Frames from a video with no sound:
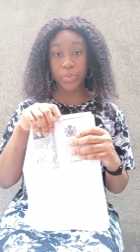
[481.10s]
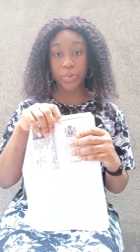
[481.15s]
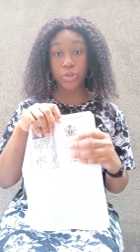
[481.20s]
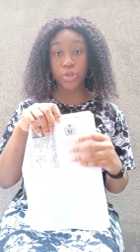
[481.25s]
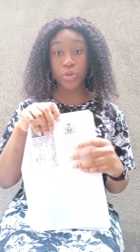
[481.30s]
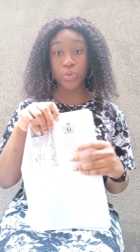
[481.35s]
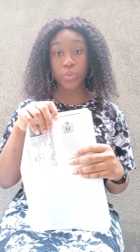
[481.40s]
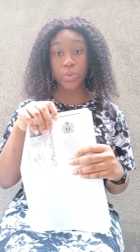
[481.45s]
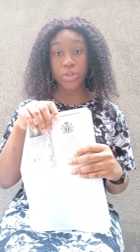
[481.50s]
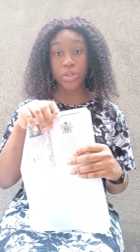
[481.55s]
but
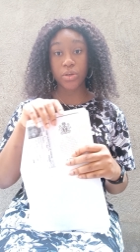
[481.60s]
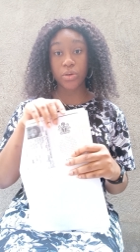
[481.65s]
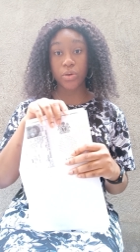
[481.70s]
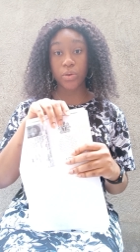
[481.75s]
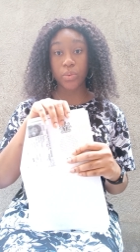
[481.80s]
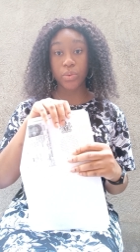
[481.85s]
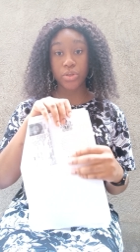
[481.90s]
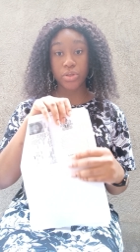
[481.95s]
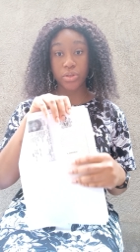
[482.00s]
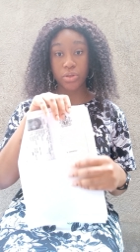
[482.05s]
you will still go
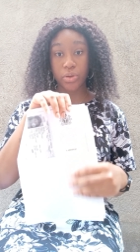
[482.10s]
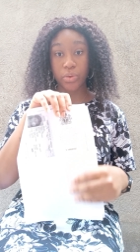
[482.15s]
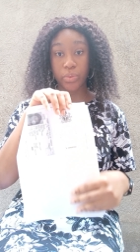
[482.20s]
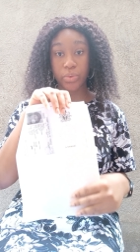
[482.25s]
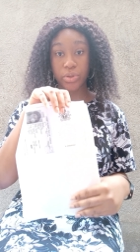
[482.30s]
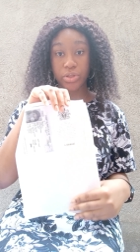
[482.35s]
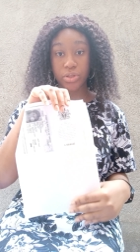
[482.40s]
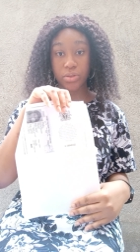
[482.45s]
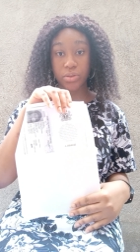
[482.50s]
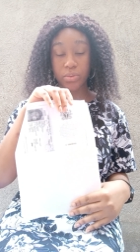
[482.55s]
with the
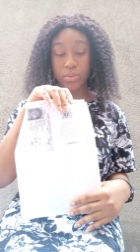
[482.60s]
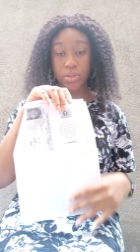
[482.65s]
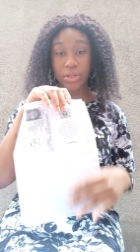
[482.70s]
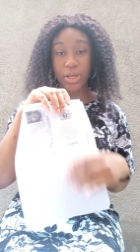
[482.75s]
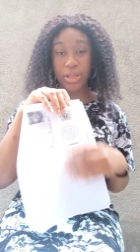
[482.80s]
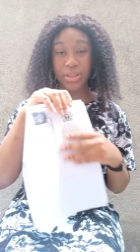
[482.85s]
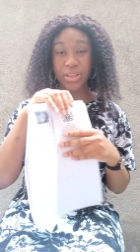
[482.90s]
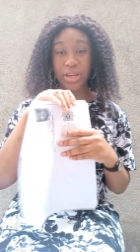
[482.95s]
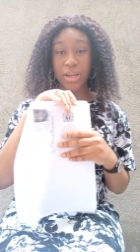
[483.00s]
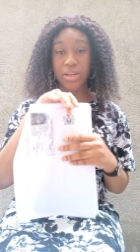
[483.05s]
originals.
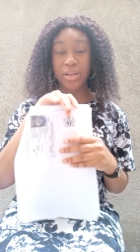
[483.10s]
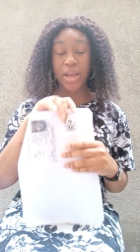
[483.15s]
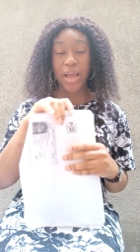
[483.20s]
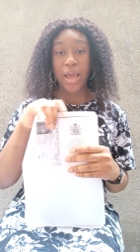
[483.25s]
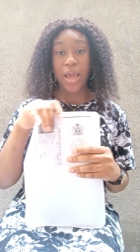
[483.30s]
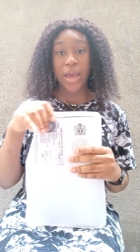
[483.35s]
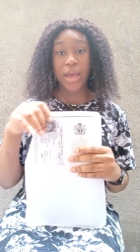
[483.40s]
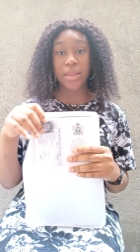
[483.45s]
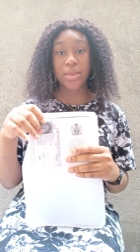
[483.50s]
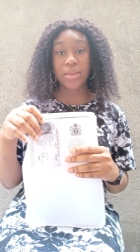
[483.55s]
And then
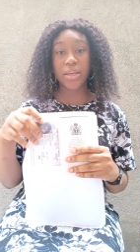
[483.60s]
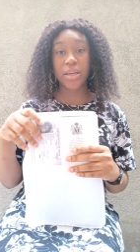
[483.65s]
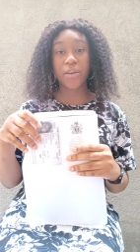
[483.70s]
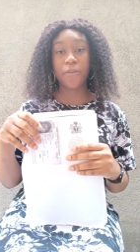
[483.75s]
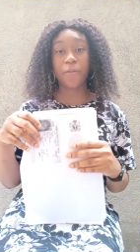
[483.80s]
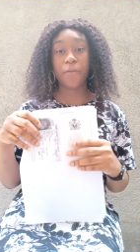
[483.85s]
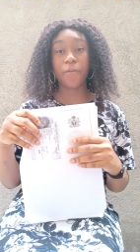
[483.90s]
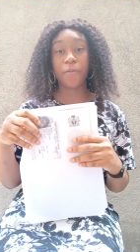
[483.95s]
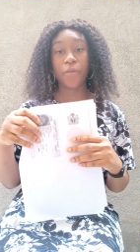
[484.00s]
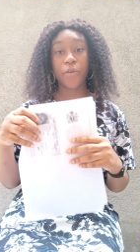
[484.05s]
I think
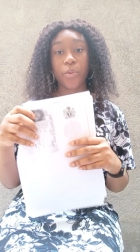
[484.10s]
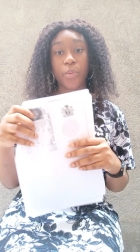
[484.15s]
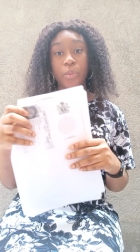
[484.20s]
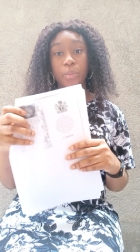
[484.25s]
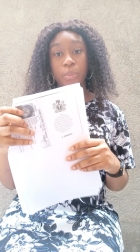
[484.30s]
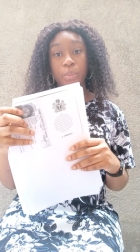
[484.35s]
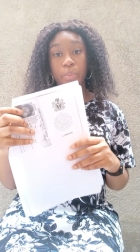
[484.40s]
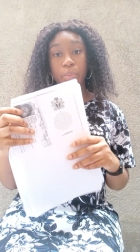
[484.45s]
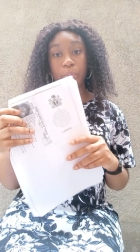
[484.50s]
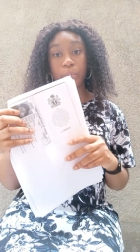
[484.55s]
four
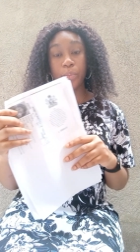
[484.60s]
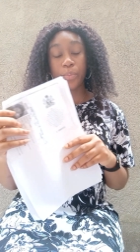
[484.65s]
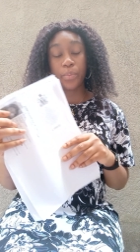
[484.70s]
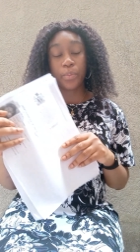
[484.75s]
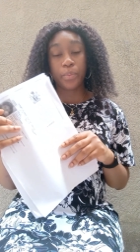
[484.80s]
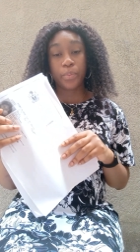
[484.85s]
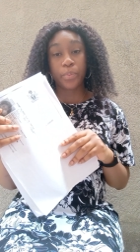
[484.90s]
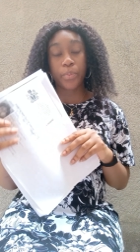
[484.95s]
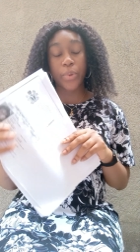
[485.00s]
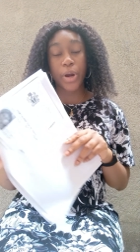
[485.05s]

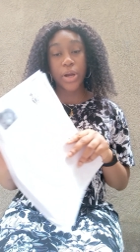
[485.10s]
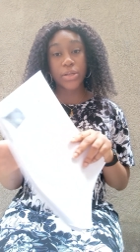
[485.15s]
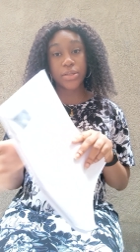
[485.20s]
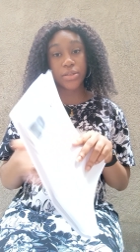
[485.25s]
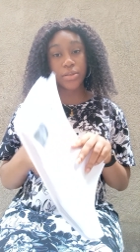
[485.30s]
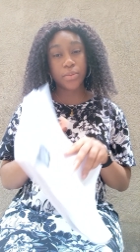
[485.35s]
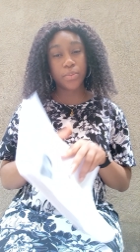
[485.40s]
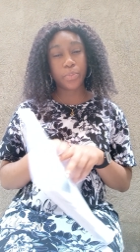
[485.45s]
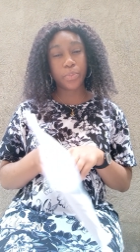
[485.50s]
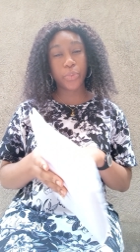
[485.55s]

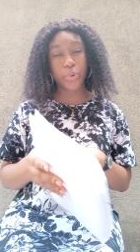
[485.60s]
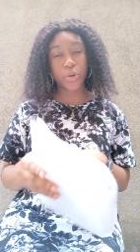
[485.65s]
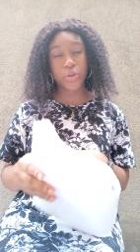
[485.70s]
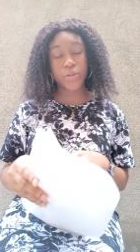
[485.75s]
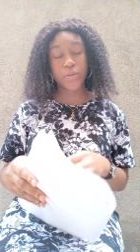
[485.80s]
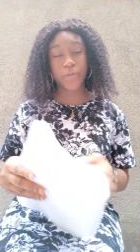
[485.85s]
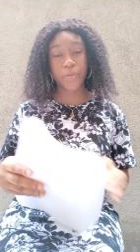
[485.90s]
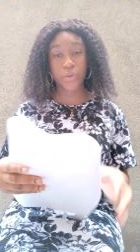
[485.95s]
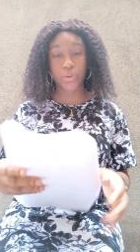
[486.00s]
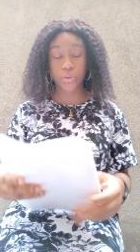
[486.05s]

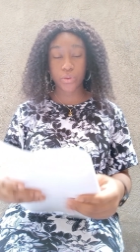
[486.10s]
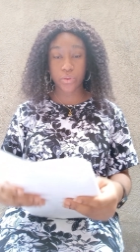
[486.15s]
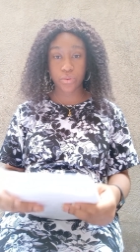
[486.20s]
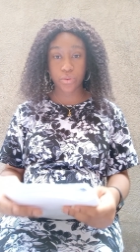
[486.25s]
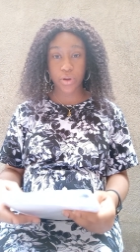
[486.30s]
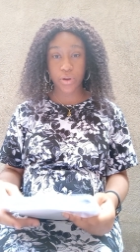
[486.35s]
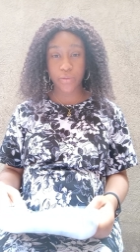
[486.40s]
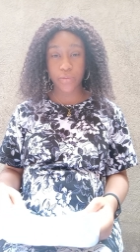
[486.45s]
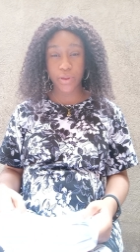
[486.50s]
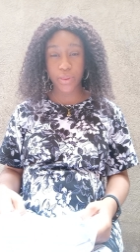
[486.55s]
passport
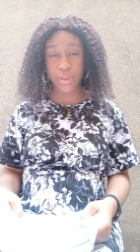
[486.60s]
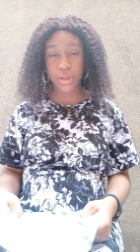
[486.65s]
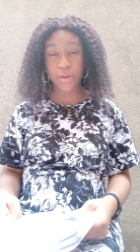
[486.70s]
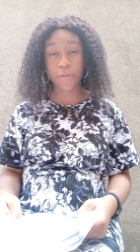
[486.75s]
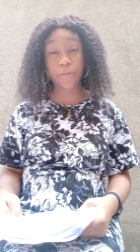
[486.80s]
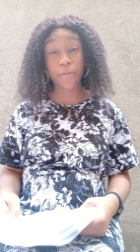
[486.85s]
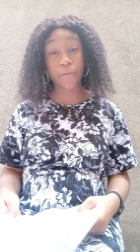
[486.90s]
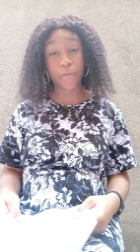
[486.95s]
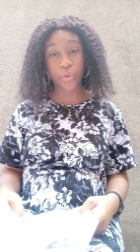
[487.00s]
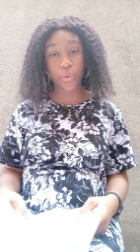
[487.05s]
photograph, I think
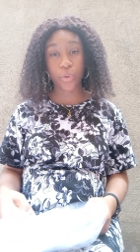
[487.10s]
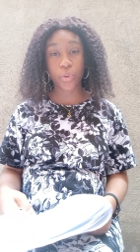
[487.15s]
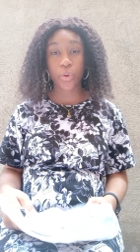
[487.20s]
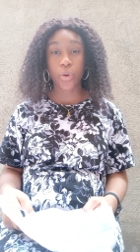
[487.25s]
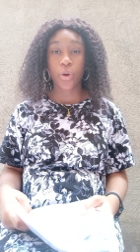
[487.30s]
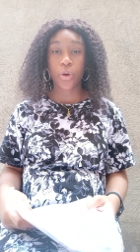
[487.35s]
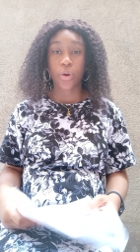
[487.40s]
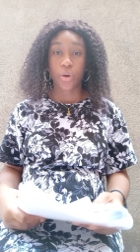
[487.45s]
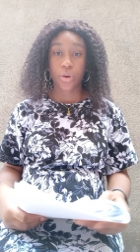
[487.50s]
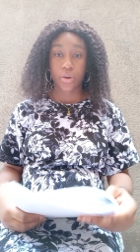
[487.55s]
four
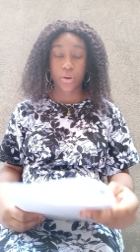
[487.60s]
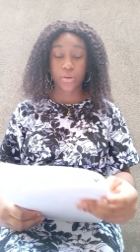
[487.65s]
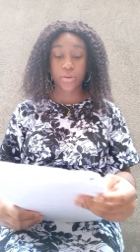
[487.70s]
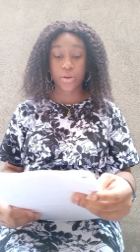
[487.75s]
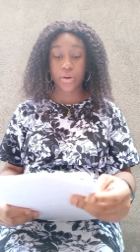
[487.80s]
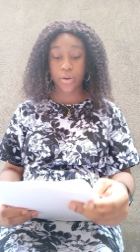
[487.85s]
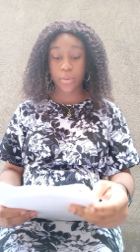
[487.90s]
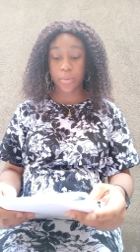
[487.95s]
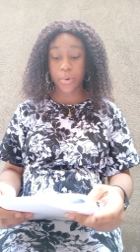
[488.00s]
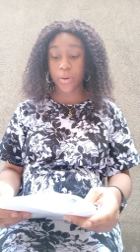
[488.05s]

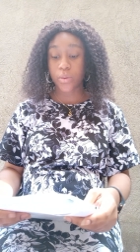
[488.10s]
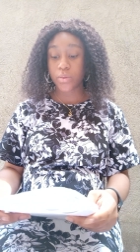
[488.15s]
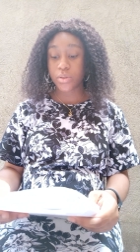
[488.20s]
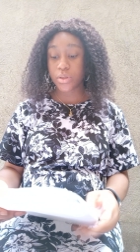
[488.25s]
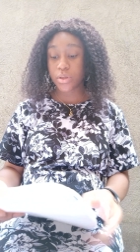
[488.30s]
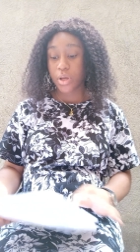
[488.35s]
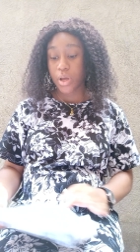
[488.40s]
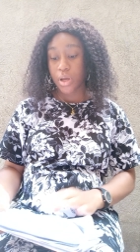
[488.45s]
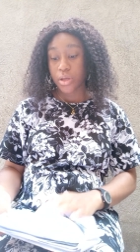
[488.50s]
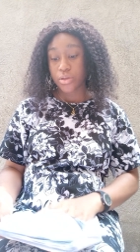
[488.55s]
thereabouts.
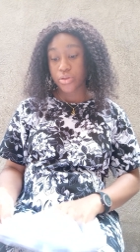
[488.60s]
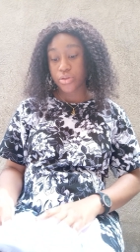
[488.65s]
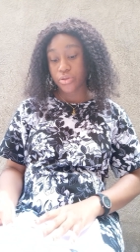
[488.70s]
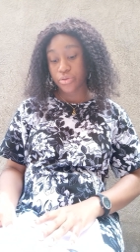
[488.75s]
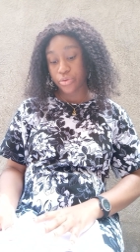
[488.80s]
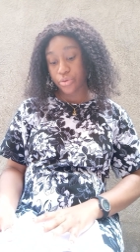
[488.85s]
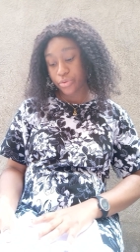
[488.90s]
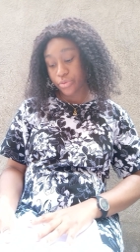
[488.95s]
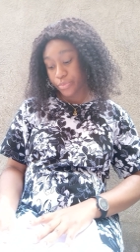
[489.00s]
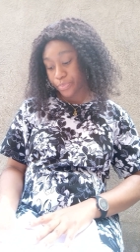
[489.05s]

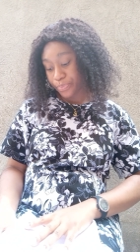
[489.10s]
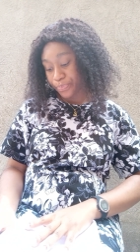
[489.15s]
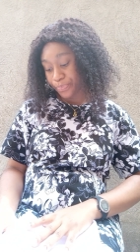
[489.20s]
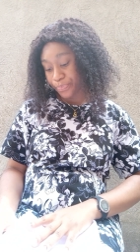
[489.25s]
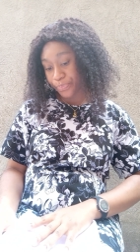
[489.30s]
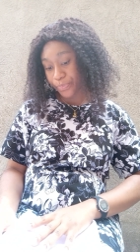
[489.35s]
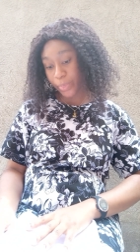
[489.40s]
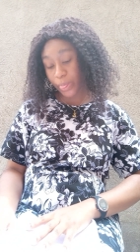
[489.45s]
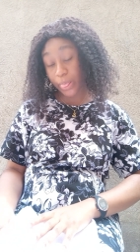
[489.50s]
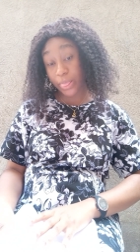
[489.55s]
So
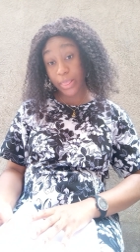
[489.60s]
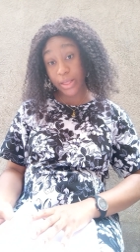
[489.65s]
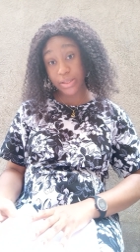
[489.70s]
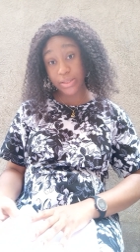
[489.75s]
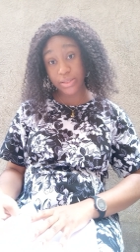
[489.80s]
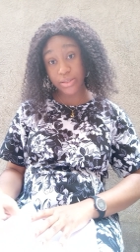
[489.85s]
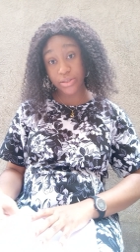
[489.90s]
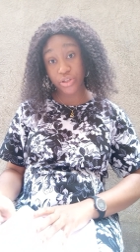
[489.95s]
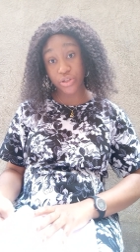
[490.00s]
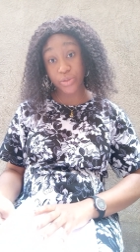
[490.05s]
that
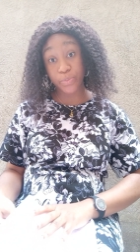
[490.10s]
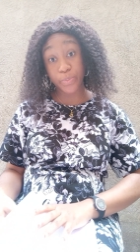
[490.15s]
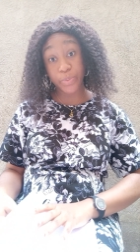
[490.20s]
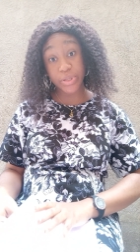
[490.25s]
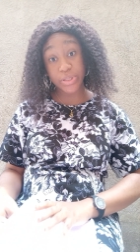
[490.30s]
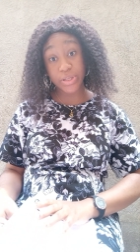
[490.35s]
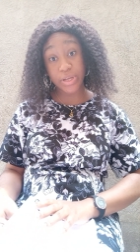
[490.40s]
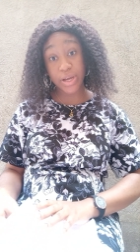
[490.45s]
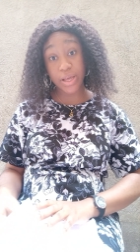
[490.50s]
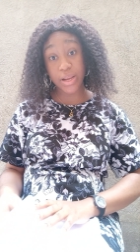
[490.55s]
is
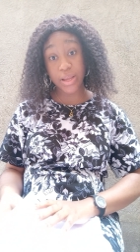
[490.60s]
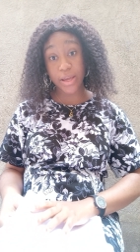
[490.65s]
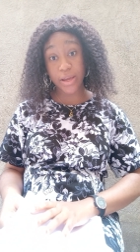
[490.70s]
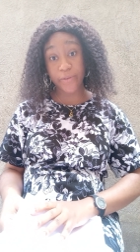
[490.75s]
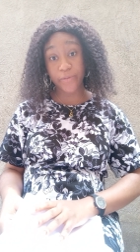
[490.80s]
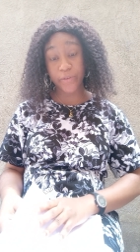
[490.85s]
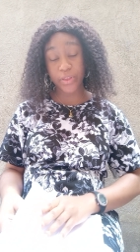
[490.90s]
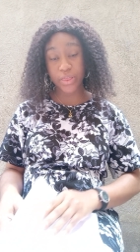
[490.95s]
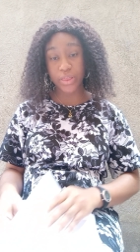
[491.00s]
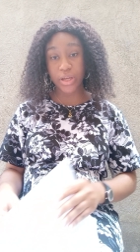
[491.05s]
basically
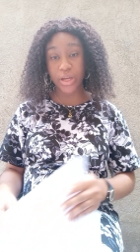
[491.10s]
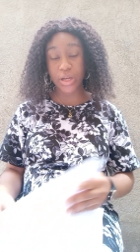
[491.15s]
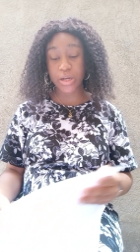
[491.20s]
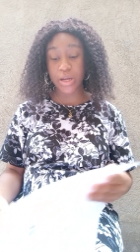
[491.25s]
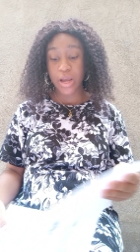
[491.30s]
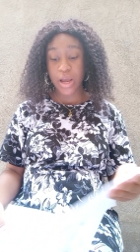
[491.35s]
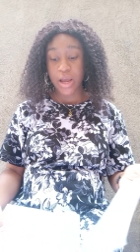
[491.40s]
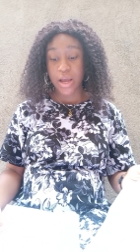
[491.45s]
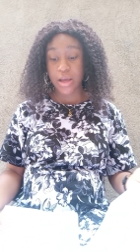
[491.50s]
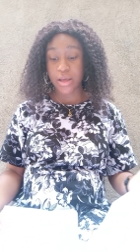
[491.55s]
everything.
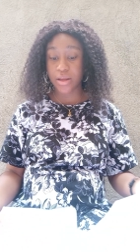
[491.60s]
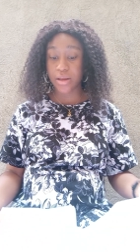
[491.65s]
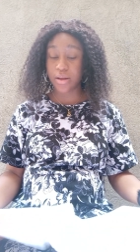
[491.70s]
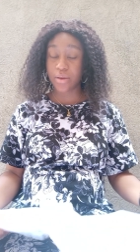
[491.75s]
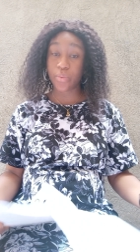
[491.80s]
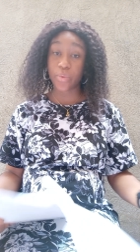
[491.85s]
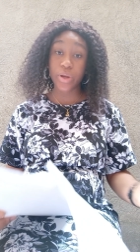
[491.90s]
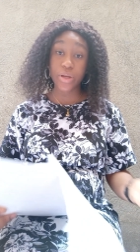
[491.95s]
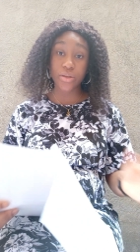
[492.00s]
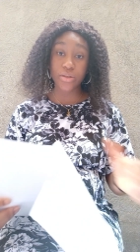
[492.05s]
And
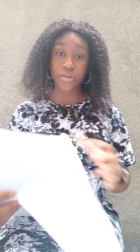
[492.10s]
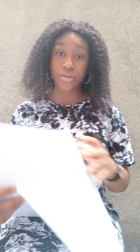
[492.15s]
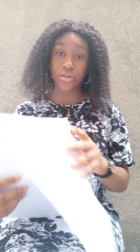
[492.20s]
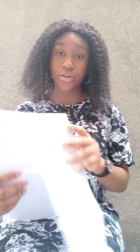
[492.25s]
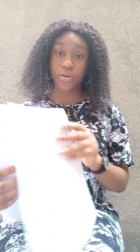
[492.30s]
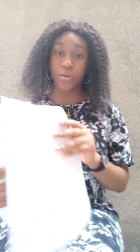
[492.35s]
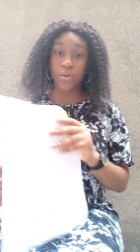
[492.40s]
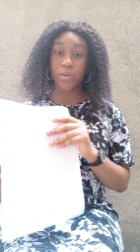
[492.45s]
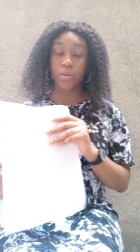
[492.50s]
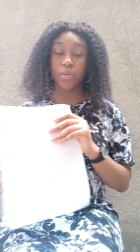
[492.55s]
then when
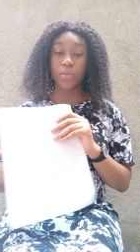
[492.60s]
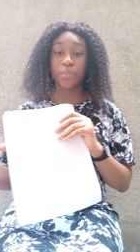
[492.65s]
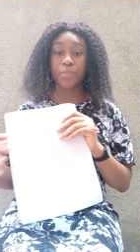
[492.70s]
your